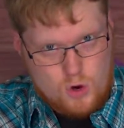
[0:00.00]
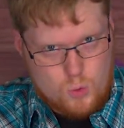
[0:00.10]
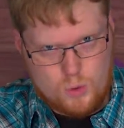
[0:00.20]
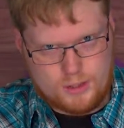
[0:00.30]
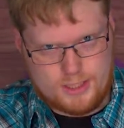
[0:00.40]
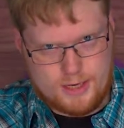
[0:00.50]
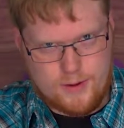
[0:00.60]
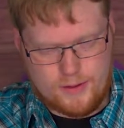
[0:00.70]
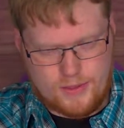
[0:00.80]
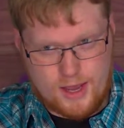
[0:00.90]
we'll see
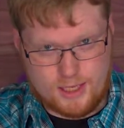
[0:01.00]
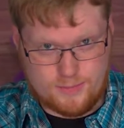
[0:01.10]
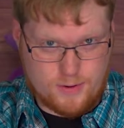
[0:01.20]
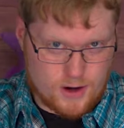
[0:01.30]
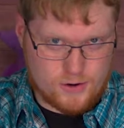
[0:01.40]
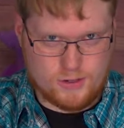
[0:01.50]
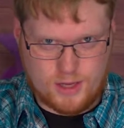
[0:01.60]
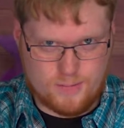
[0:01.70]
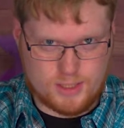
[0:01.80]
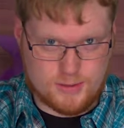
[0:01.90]
about that. It's apparently
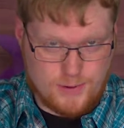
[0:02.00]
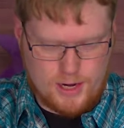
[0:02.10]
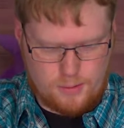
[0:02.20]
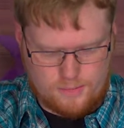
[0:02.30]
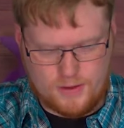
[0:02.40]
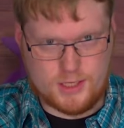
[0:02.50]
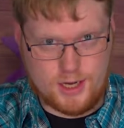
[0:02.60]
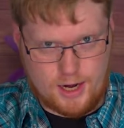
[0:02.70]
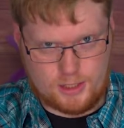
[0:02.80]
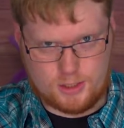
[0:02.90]
a bit debatable if that's
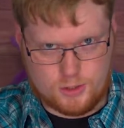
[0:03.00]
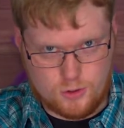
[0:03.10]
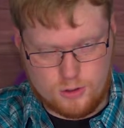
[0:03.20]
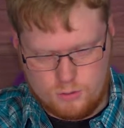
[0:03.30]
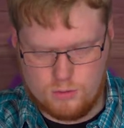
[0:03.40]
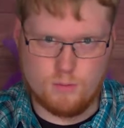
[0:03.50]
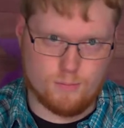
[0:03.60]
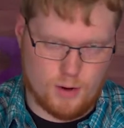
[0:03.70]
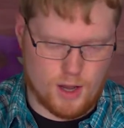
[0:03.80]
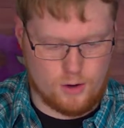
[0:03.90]
actually true,
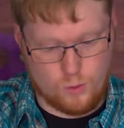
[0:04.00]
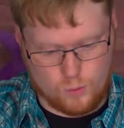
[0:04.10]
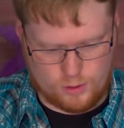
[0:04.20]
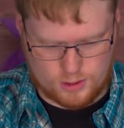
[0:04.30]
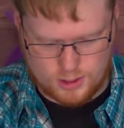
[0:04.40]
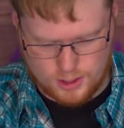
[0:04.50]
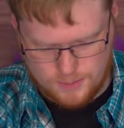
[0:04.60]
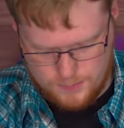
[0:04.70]
but we'll see.